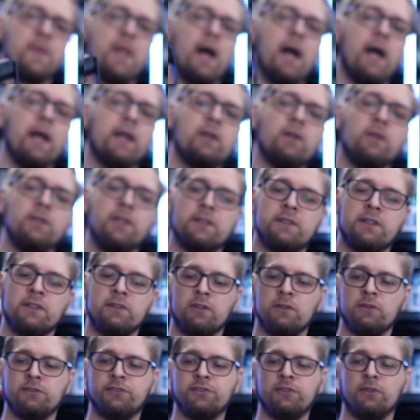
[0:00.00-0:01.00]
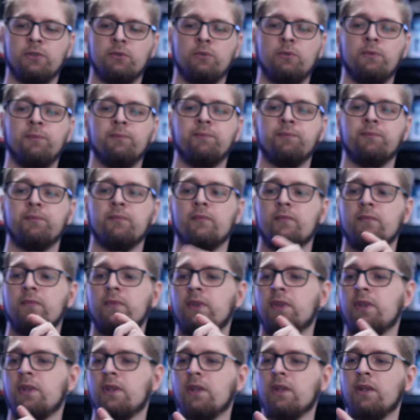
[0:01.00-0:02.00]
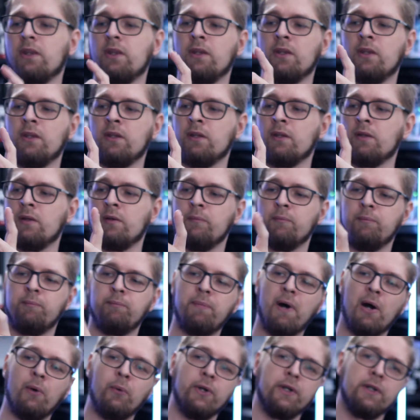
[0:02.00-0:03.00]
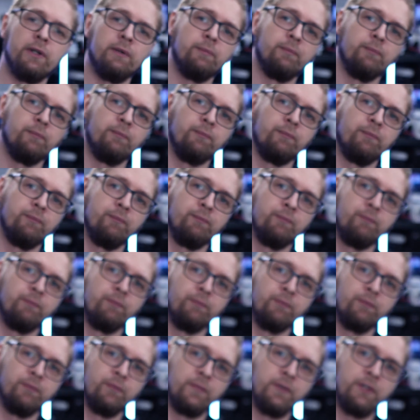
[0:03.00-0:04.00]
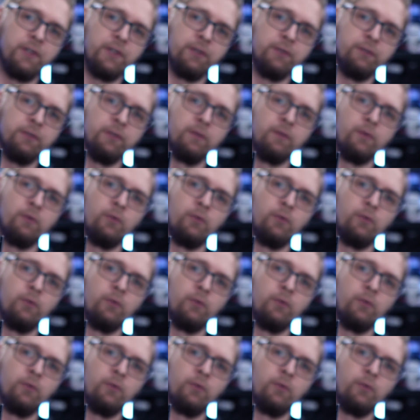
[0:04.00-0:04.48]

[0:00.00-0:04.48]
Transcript: I connected also power here.